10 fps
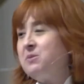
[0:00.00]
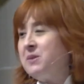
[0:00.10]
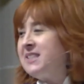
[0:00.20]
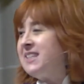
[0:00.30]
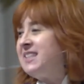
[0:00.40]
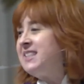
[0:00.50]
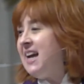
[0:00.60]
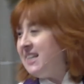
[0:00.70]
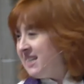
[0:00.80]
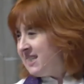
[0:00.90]
this was the
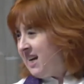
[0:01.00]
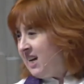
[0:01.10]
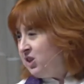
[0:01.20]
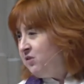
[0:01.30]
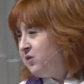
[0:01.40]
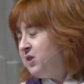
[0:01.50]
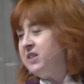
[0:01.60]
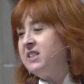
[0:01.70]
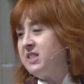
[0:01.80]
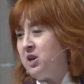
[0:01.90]
second title
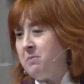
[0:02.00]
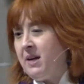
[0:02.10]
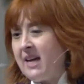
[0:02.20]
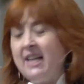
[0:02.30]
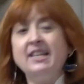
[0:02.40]
for this sermon,